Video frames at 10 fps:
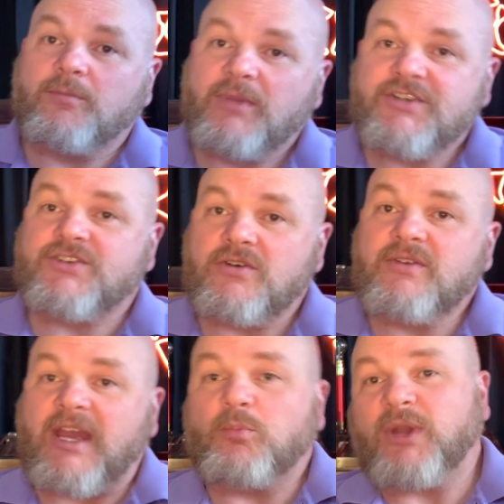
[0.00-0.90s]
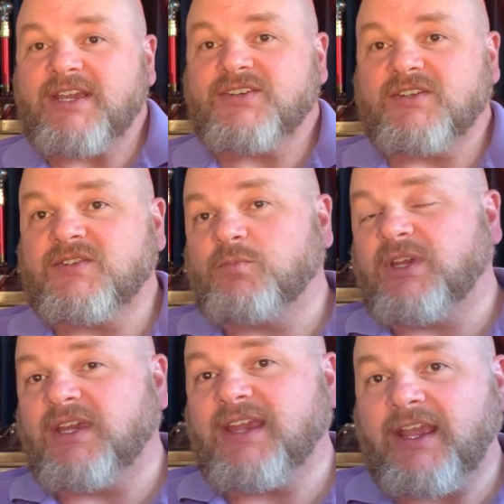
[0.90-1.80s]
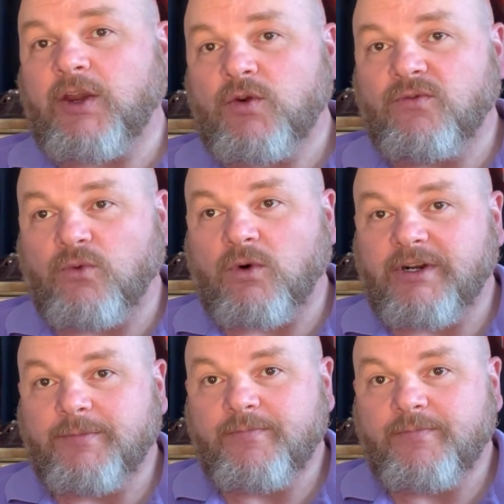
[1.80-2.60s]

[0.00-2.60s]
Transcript: make sure that patient's being cared for.